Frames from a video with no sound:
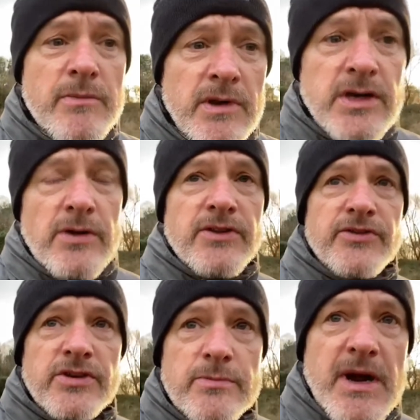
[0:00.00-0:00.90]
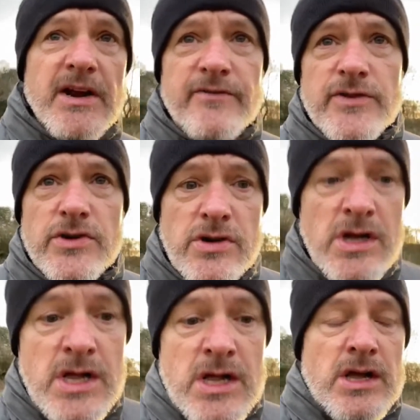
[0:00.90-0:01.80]
Going through the back four,
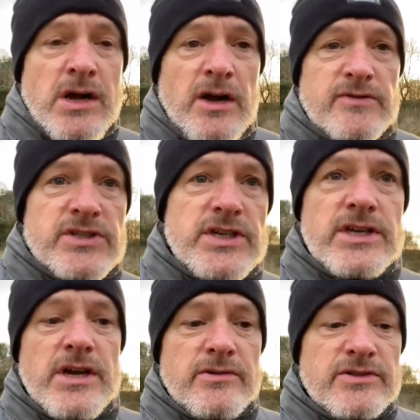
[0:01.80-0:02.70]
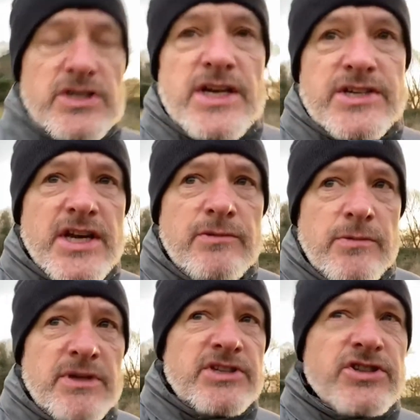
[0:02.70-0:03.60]
obviously, you know, JJ
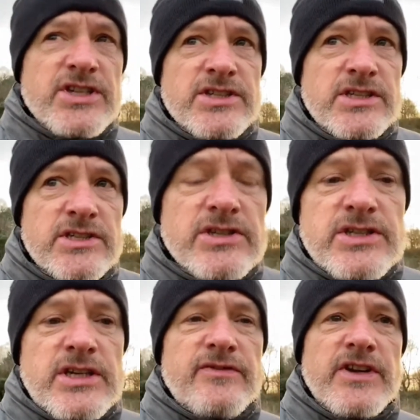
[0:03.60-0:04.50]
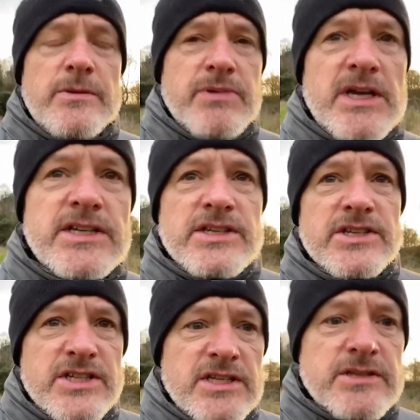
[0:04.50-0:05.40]
will be interesting to see if he plays
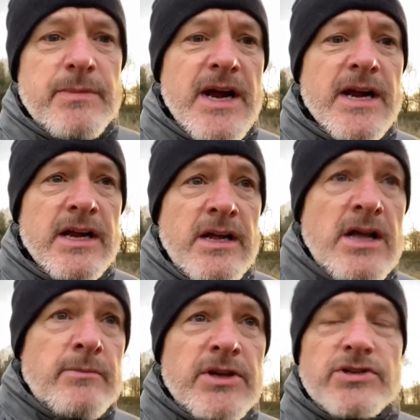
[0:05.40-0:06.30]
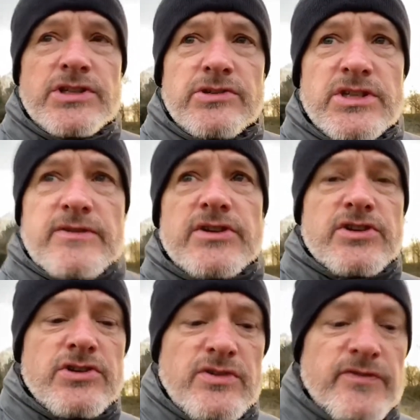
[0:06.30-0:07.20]
in centre back, because he does have a
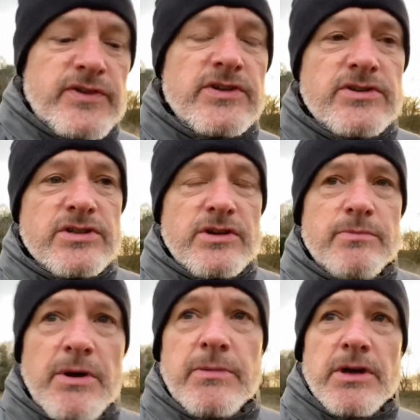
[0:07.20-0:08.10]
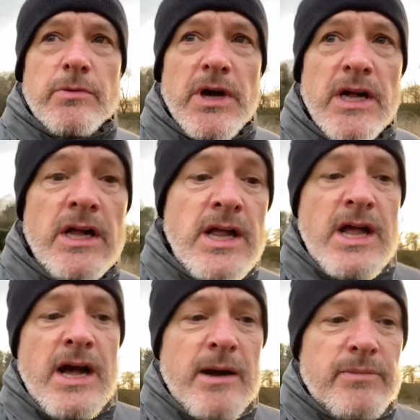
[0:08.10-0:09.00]
short fuse, as you're probably aware,
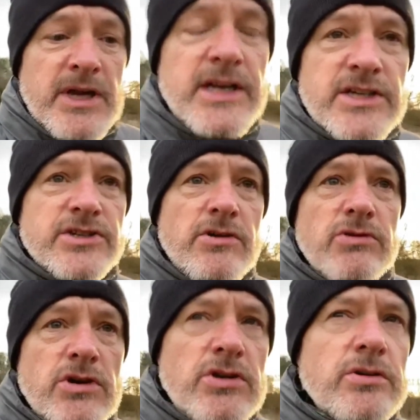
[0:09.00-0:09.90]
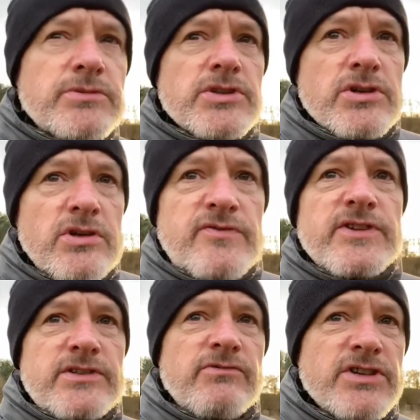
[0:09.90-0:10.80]
and playing his old club, does
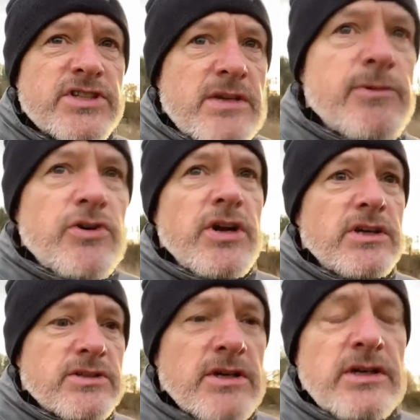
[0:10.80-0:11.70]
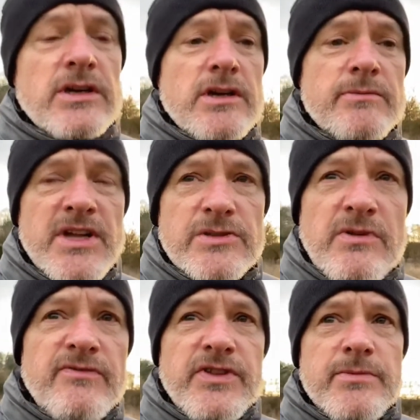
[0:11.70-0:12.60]
Cloughy risk him or not? That's
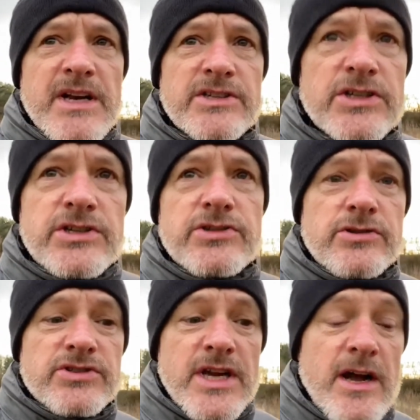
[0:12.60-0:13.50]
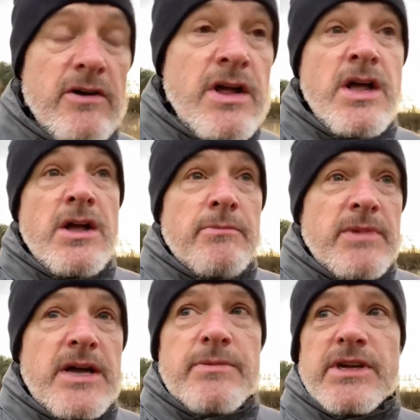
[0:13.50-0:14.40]
one for the manager to sort out.
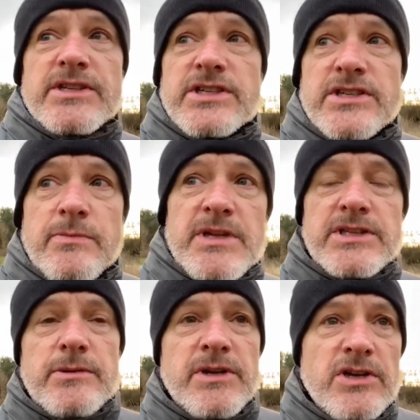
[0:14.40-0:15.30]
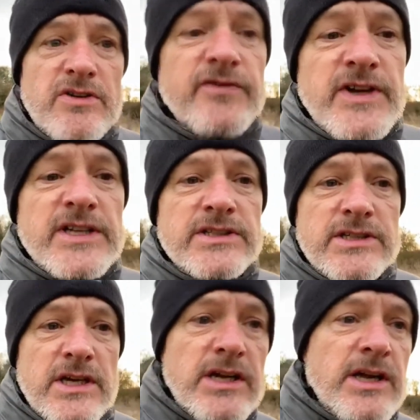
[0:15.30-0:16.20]
Maybe he's disciplined him enough
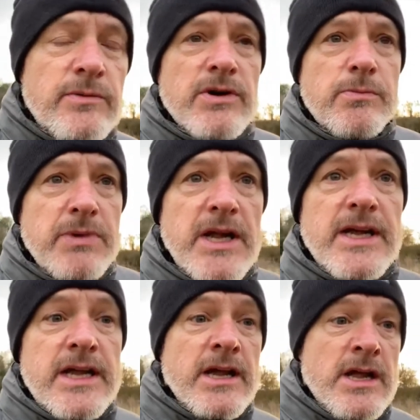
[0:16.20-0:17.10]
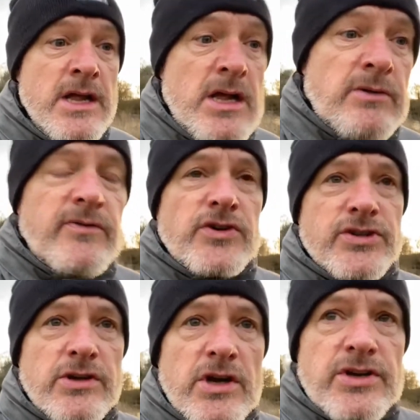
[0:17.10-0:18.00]
and he will play. We've
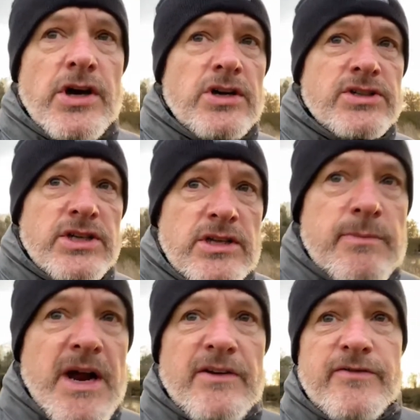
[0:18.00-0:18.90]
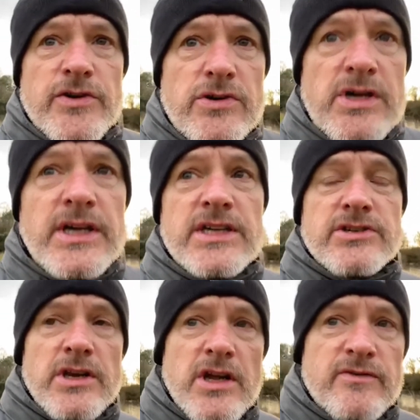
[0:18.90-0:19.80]
also got Narty in the back four. He's
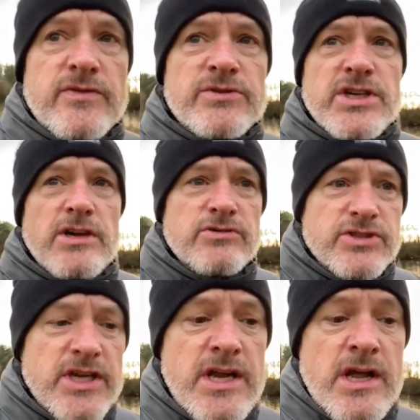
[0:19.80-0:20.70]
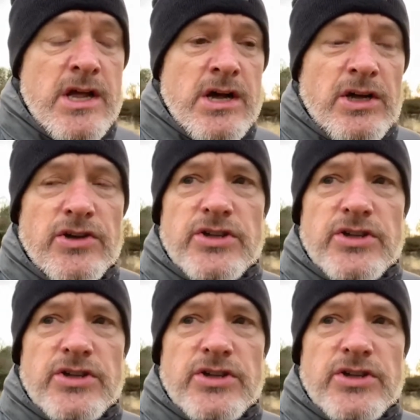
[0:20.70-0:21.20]
on loan from Chelsea, another